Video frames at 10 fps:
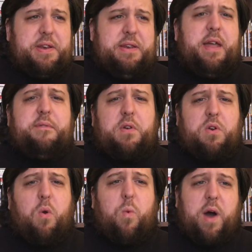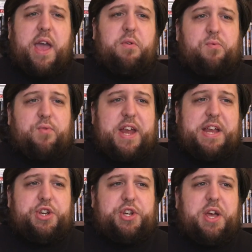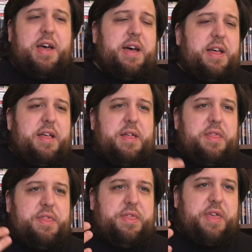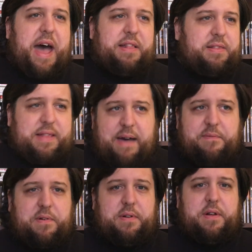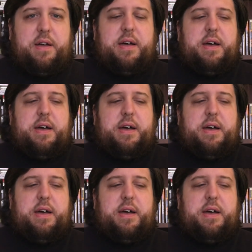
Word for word: but never quite reached that level.